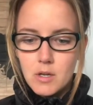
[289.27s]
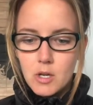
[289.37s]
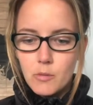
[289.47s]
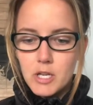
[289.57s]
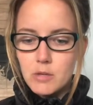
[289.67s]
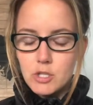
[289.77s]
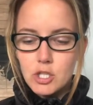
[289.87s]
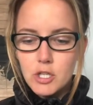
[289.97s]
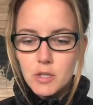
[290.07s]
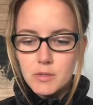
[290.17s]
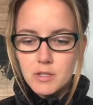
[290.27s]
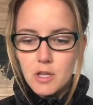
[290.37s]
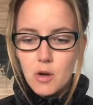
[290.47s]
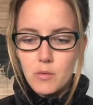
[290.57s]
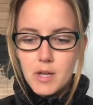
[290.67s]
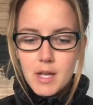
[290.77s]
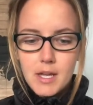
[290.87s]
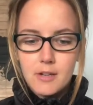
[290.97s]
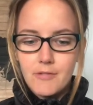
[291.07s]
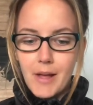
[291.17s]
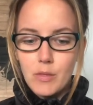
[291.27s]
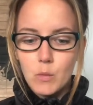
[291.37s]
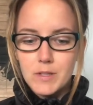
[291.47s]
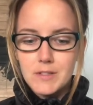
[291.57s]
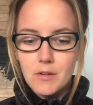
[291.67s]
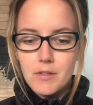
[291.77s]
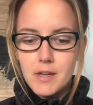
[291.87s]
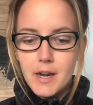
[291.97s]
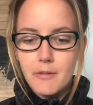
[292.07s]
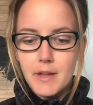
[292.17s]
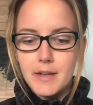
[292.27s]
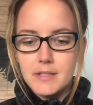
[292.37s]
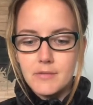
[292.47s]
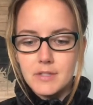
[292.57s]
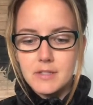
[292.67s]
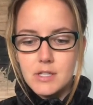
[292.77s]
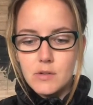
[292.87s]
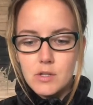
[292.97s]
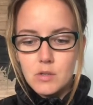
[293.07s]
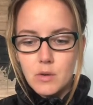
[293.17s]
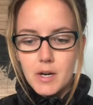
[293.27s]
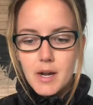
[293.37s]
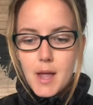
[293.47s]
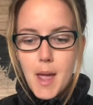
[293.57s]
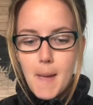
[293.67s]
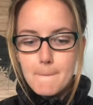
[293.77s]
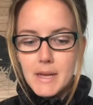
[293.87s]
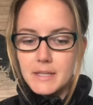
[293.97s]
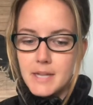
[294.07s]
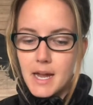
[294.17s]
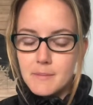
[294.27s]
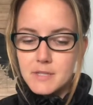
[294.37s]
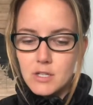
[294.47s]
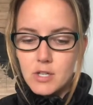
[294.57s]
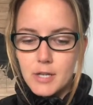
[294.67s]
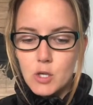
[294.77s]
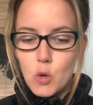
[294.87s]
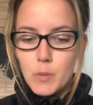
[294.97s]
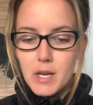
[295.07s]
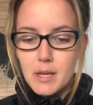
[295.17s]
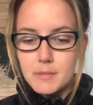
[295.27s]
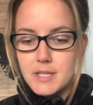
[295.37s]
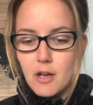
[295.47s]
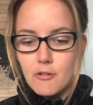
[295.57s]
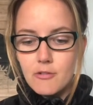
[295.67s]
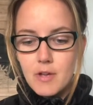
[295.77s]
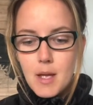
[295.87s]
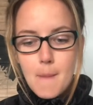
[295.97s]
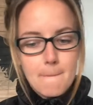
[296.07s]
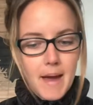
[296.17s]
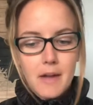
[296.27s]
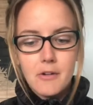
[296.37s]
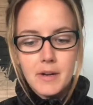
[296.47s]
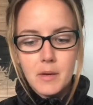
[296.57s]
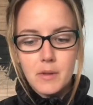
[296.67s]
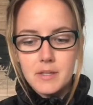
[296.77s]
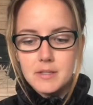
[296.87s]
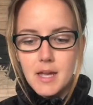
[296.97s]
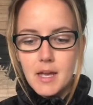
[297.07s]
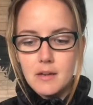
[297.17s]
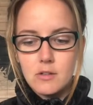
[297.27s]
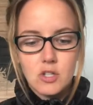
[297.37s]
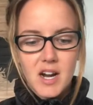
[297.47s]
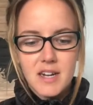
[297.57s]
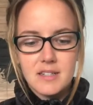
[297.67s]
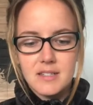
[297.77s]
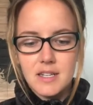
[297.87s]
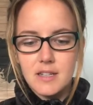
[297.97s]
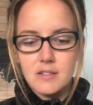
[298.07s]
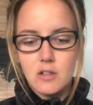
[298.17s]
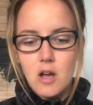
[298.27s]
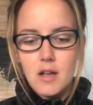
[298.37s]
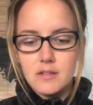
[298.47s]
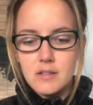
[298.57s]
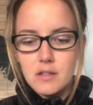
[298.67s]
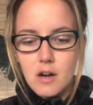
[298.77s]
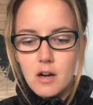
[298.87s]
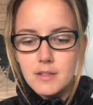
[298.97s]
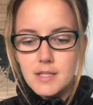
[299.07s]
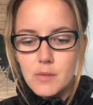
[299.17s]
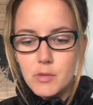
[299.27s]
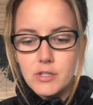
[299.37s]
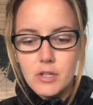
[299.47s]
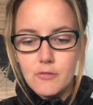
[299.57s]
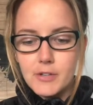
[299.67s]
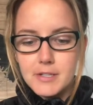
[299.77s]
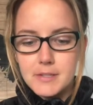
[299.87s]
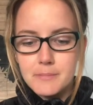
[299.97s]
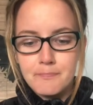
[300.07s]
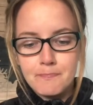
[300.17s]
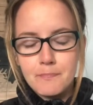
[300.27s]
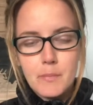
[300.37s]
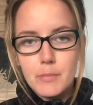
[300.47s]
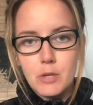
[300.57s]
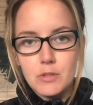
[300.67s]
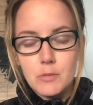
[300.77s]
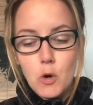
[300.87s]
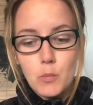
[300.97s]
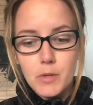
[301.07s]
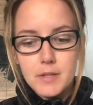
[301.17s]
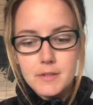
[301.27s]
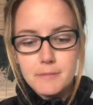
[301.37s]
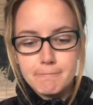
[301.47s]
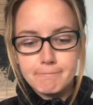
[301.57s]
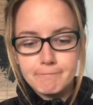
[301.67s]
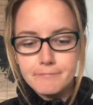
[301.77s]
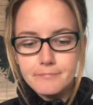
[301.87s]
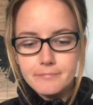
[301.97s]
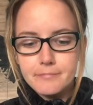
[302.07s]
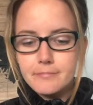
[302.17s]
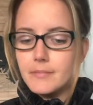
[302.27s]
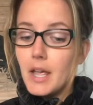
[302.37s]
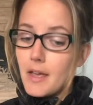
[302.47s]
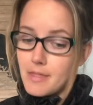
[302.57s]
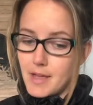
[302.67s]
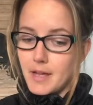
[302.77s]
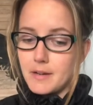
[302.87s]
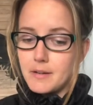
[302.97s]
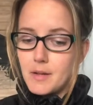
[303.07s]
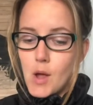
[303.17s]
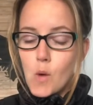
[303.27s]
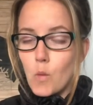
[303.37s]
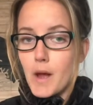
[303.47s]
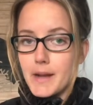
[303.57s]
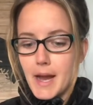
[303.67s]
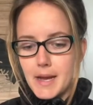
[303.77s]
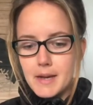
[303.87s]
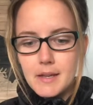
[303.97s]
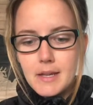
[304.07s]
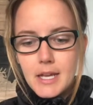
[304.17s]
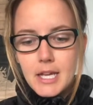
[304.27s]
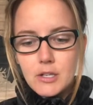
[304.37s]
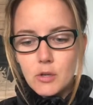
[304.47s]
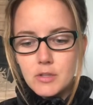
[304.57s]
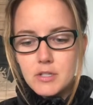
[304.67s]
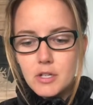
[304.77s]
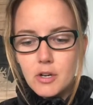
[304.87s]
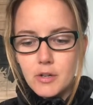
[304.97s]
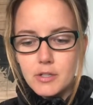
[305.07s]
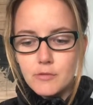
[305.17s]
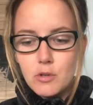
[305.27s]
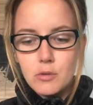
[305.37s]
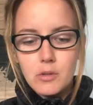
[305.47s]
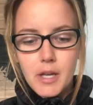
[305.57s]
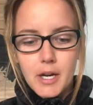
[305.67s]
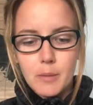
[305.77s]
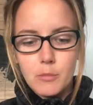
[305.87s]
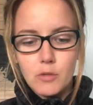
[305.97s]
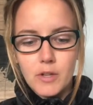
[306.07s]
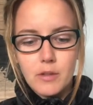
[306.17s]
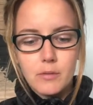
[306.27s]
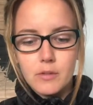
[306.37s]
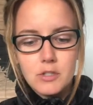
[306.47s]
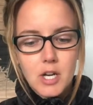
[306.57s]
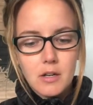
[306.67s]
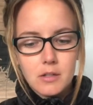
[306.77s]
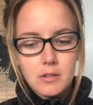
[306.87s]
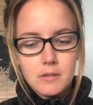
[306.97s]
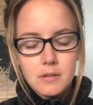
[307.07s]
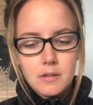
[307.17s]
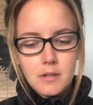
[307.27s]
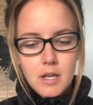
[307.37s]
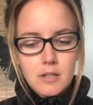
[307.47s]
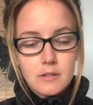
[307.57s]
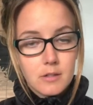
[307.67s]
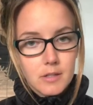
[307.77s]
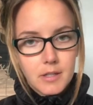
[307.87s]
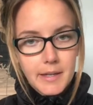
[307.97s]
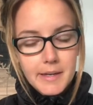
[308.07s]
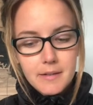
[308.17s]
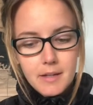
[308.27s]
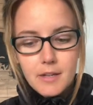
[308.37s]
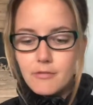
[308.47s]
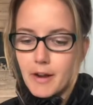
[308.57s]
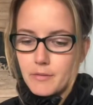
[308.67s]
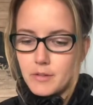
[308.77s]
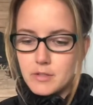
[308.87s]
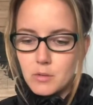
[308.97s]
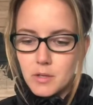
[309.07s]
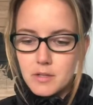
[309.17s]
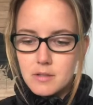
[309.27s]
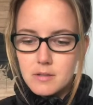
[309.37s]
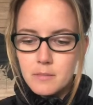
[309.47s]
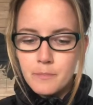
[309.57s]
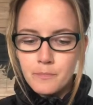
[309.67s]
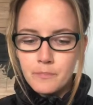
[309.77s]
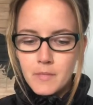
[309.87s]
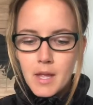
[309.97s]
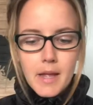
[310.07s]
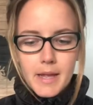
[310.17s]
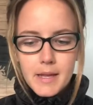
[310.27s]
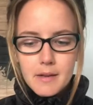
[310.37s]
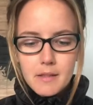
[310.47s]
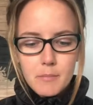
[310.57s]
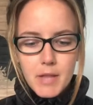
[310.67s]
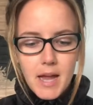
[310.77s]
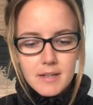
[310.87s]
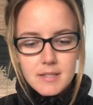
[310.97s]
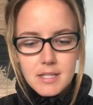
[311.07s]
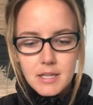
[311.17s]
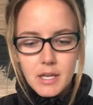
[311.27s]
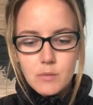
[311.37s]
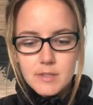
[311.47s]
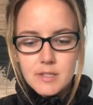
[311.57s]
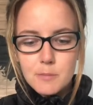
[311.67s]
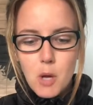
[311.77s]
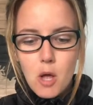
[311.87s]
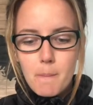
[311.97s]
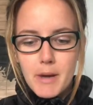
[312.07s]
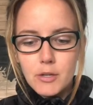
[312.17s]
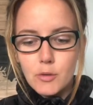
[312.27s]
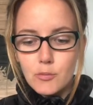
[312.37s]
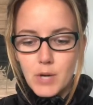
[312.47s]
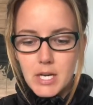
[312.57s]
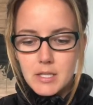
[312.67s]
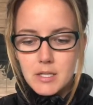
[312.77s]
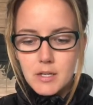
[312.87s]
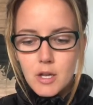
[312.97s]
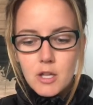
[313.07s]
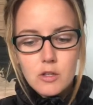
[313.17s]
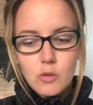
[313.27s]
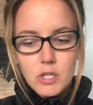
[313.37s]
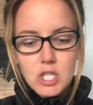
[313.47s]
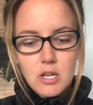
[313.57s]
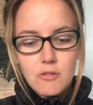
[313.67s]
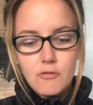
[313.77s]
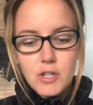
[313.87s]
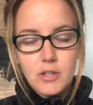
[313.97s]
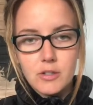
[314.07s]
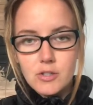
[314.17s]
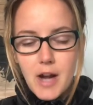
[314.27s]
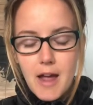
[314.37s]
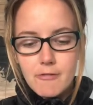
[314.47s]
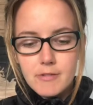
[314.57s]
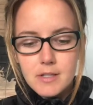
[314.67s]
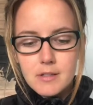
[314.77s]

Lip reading: When he was sure he was alone, he'd found the whisker-thin outlines of this secret door, and many times had tried to open it himself, battering it with his head, trying to sink his claws into the hard, slippery surface. but it was hopeless. Then, one night, he'd noticed a current of cool air moving through the jungle. Circling, he'd found the source. In the black ceiling was a small metal grate, through which he could feel a draft.